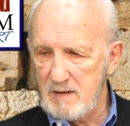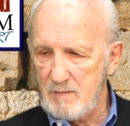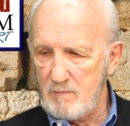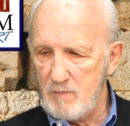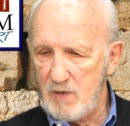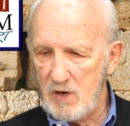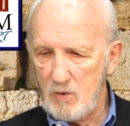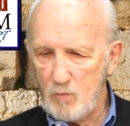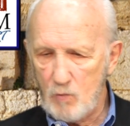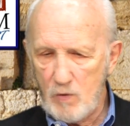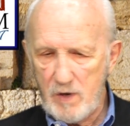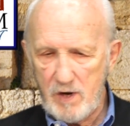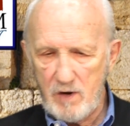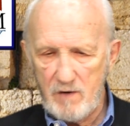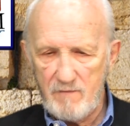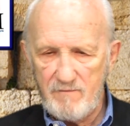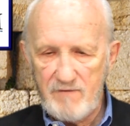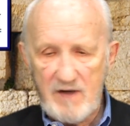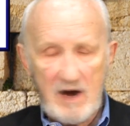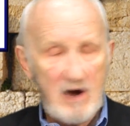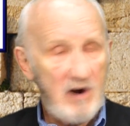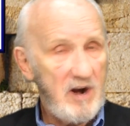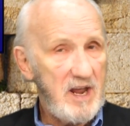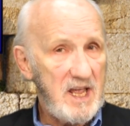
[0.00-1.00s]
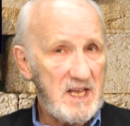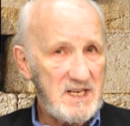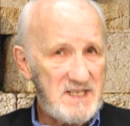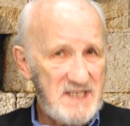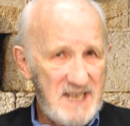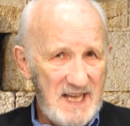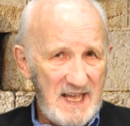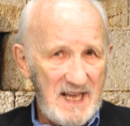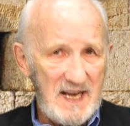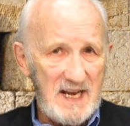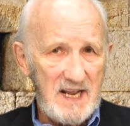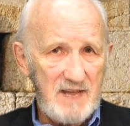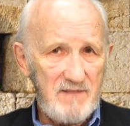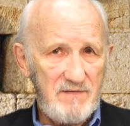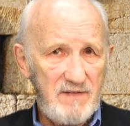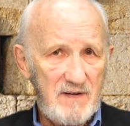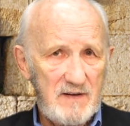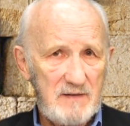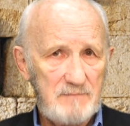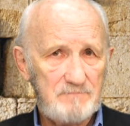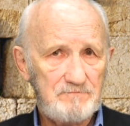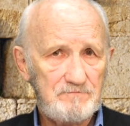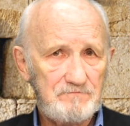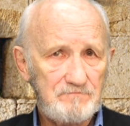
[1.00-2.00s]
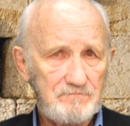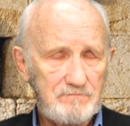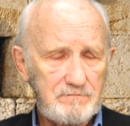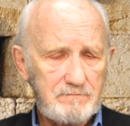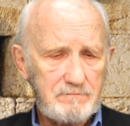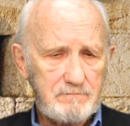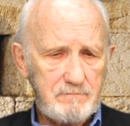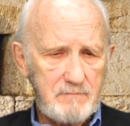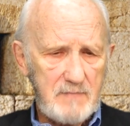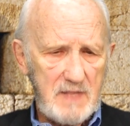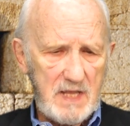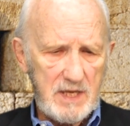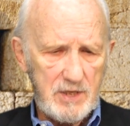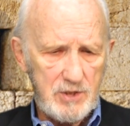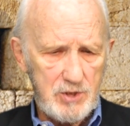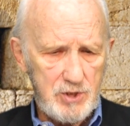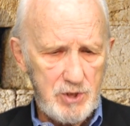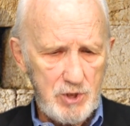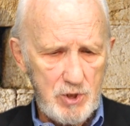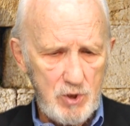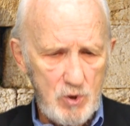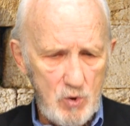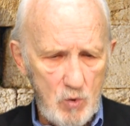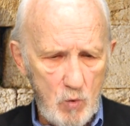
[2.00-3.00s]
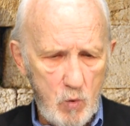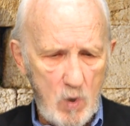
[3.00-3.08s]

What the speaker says: But we are very attentive to